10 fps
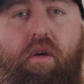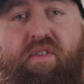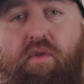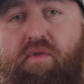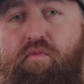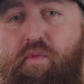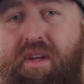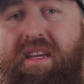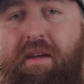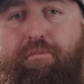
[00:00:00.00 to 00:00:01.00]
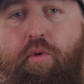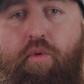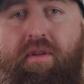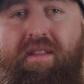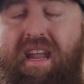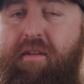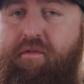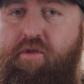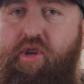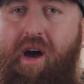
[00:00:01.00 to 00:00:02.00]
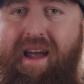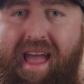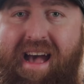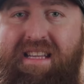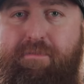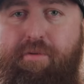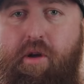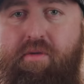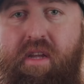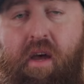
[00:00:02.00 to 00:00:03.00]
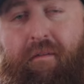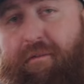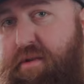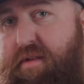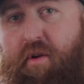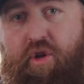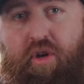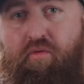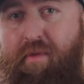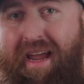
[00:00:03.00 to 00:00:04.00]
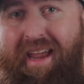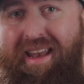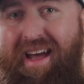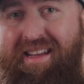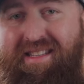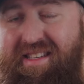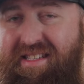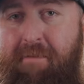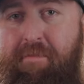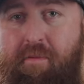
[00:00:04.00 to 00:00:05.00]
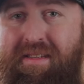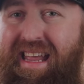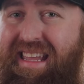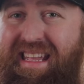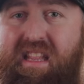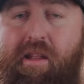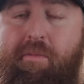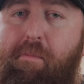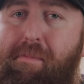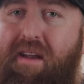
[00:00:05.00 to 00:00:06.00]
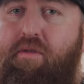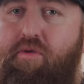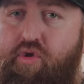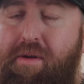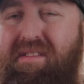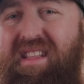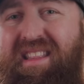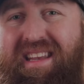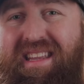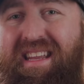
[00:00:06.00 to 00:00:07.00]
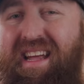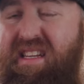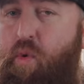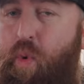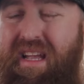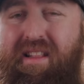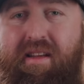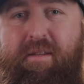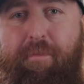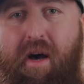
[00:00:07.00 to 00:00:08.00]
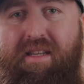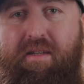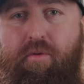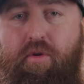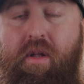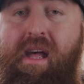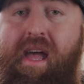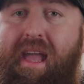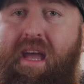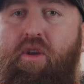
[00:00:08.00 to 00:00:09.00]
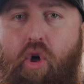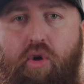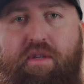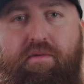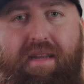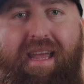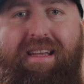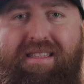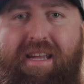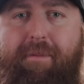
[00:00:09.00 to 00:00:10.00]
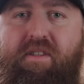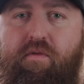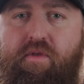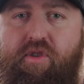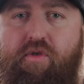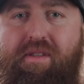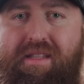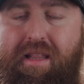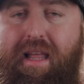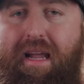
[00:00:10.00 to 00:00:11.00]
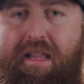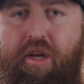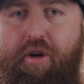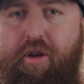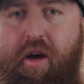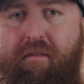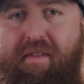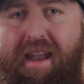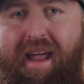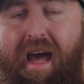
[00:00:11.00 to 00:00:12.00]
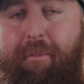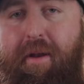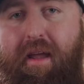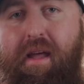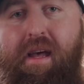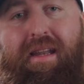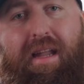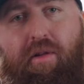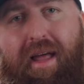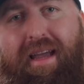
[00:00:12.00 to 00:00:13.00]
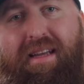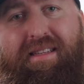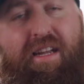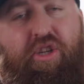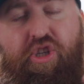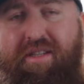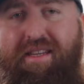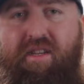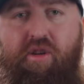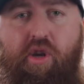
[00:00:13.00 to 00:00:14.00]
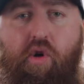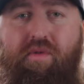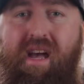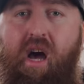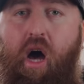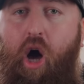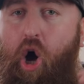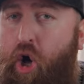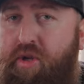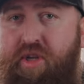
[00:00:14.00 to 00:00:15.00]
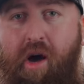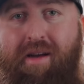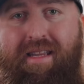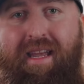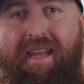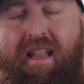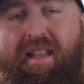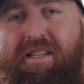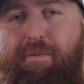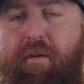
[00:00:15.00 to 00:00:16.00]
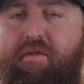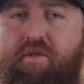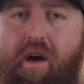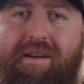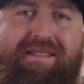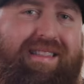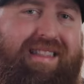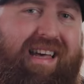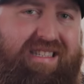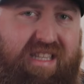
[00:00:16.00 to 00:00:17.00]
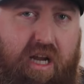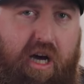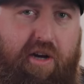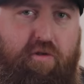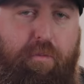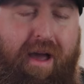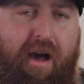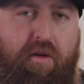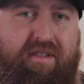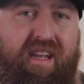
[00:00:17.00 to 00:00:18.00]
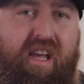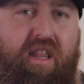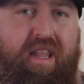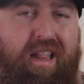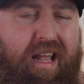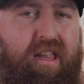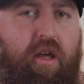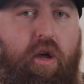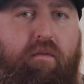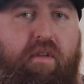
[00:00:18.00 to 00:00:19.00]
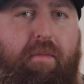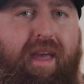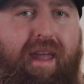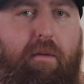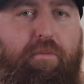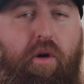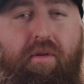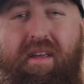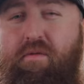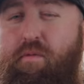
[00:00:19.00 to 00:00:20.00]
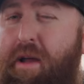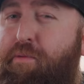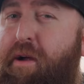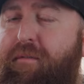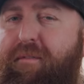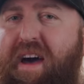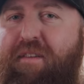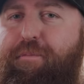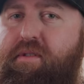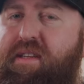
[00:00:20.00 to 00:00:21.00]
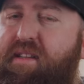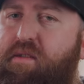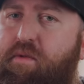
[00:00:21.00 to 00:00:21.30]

So it's really important that if your dog has bloat, first of all, you can recognize the symptoms and get them the medical treatment that they need as quickly as possible, and also take steps to reduce the likelihood of that happening. Now, like I said, just as a note, all dogs can get this, but if your dog is less than 100 pounds, the likelihood of them getting bloat is right around 5%.